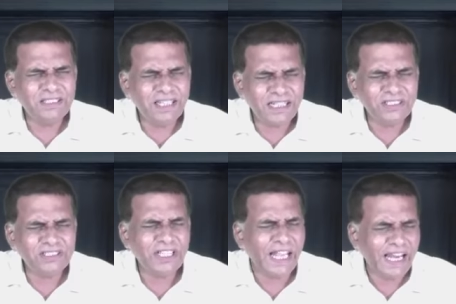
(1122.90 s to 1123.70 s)

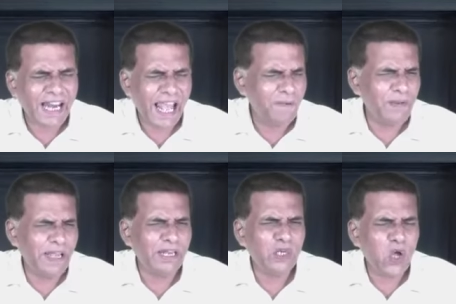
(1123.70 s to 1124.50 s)
things in
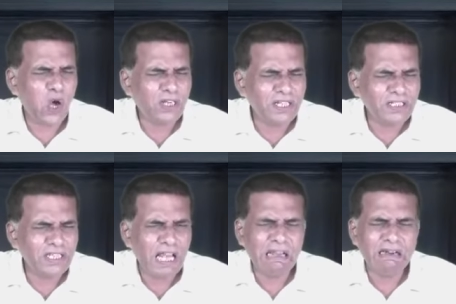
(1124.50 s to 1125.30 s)
heaven not in
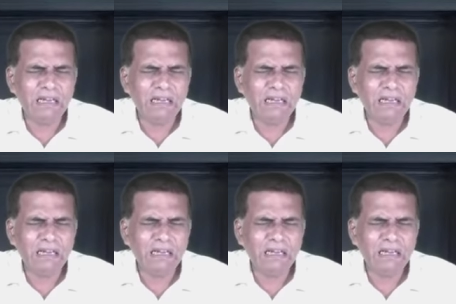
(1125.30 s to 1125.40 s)
the